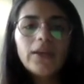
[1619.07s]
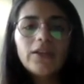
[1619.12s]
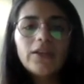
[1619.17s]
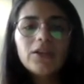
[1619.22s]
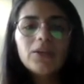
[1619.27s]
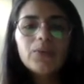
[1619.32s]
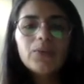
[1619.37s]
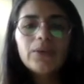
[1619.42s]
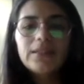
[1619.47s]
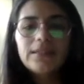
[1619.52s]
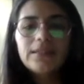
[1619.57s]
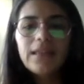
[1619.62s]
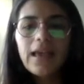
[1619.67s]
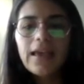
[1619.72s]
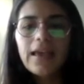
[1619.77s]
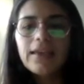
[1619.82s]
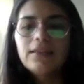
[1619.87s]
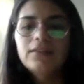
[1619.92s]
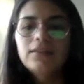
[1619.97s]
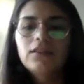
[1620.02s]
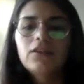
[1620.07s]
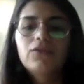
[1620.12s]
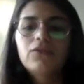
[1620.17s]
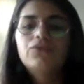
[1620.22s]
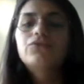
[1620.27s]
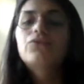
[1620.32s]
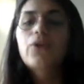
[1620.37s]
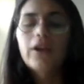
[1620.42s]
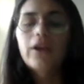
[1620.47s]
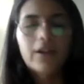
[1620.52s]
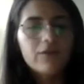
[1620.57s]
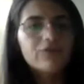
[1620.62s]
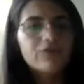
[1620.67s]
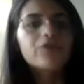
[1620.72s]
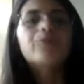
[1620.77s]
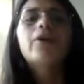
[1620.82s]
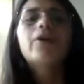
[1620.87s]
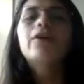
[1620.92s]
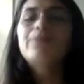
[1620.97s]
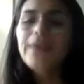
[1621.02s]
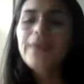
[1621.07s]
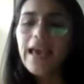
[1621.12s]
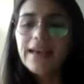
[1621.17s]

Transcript: What could we say instead of working from